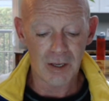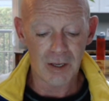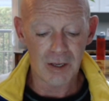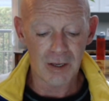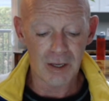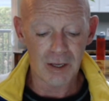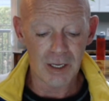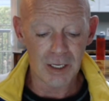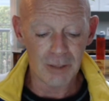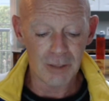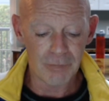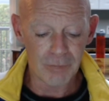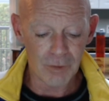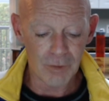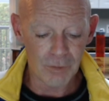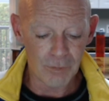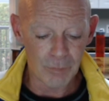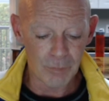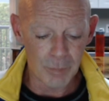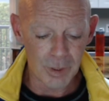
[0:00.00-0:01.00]
And if
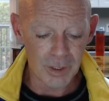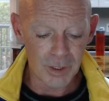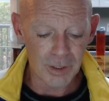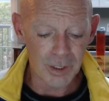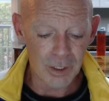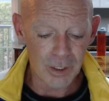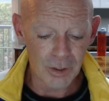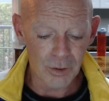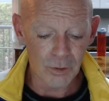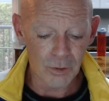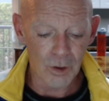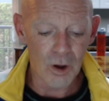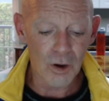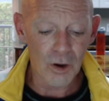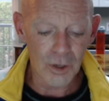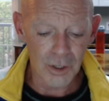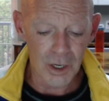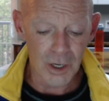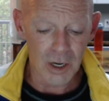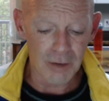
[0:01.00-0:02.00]
you've been here
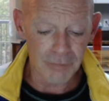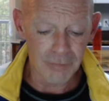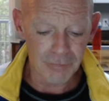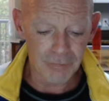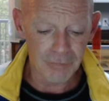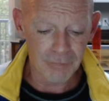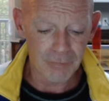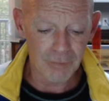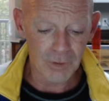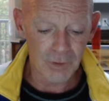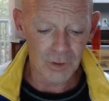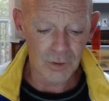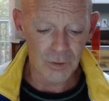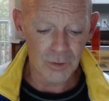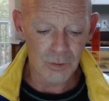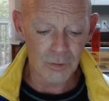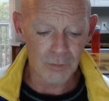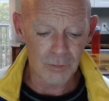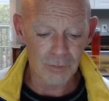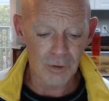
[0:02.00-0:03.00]
long enough,
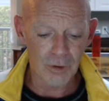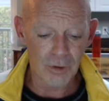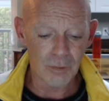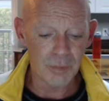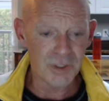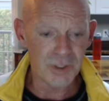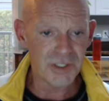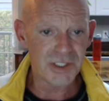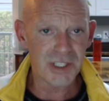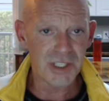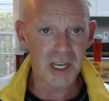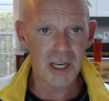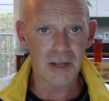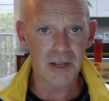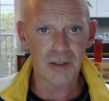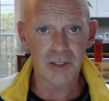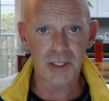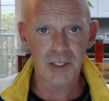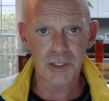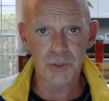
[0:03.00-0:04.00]
you've heard me say
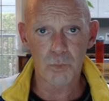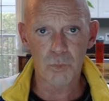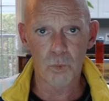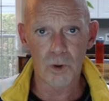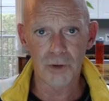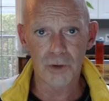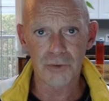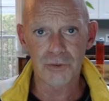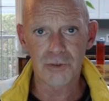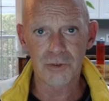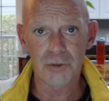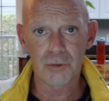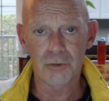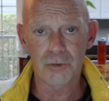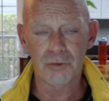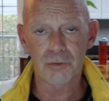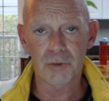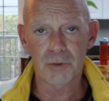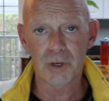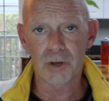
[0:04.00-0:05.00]
at least one, two,
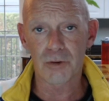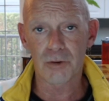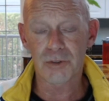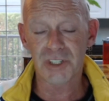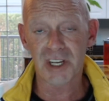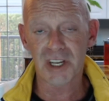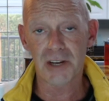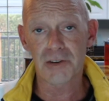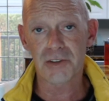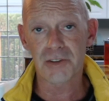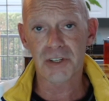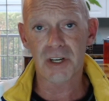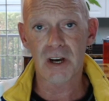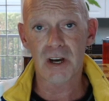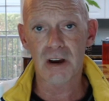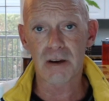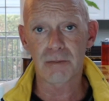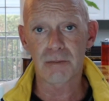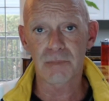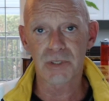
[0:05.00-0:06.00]
three, or 10
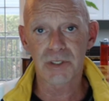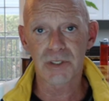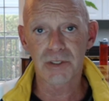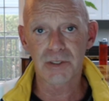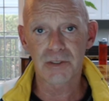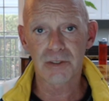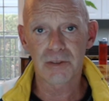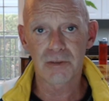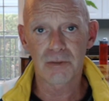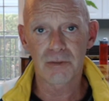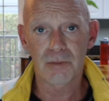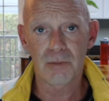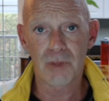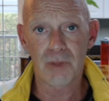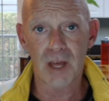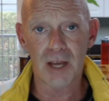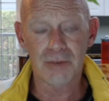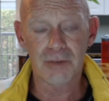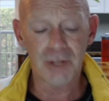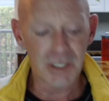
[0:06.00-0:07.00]
times
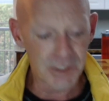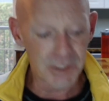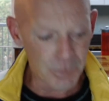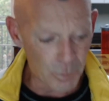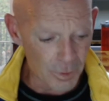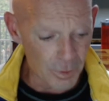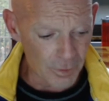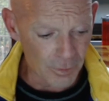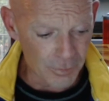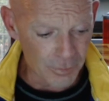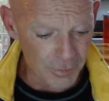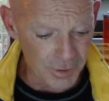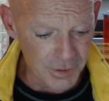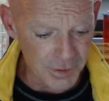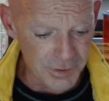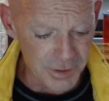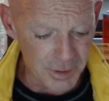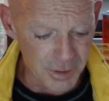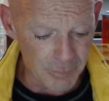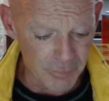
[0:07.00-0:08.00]
that that's one of the
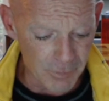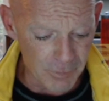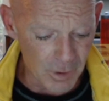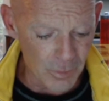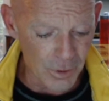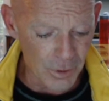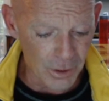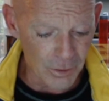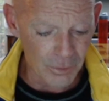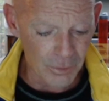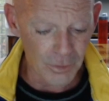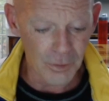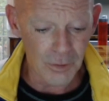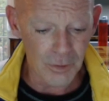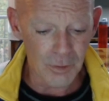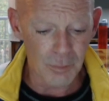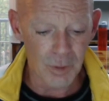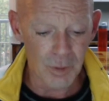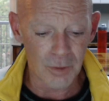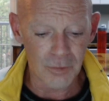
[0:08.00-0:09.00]
things I'm very clear
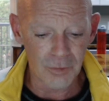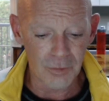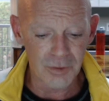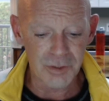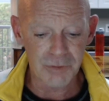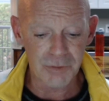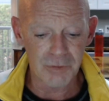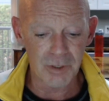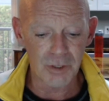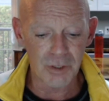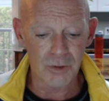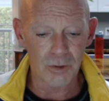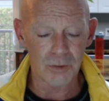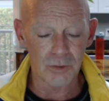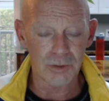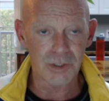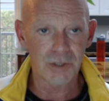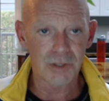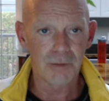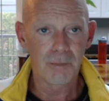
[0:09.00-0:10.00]
about in these videos.